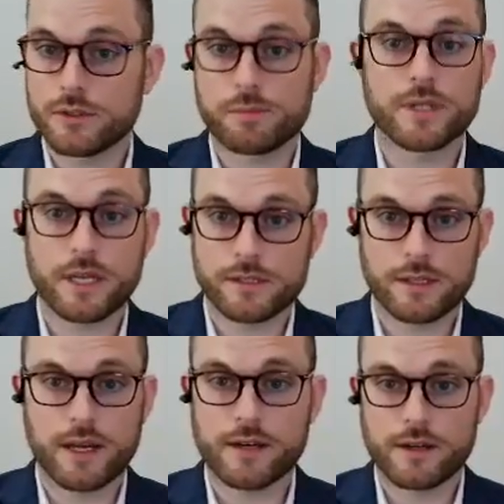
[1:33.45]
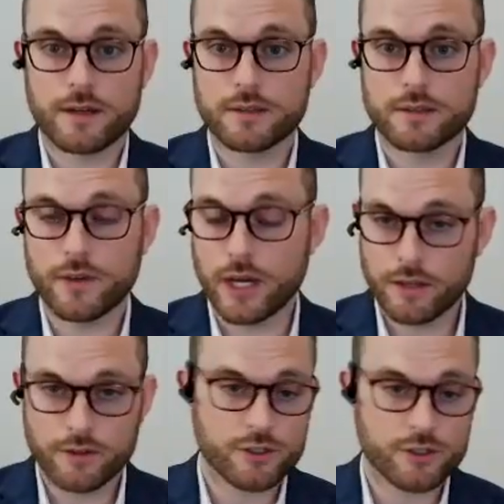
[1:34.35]
This protects the lender. You've got
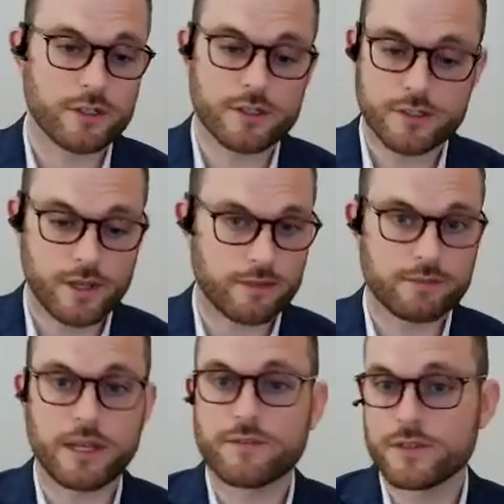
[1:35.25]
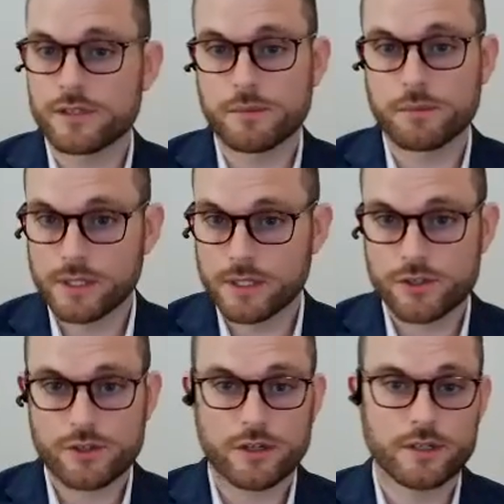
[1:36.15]
other insurances like life and disability
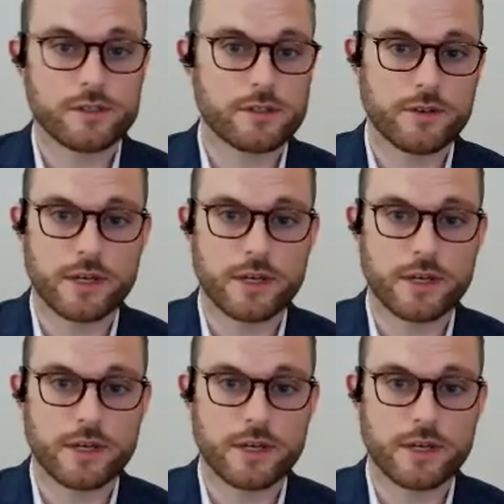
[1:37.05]
insurance.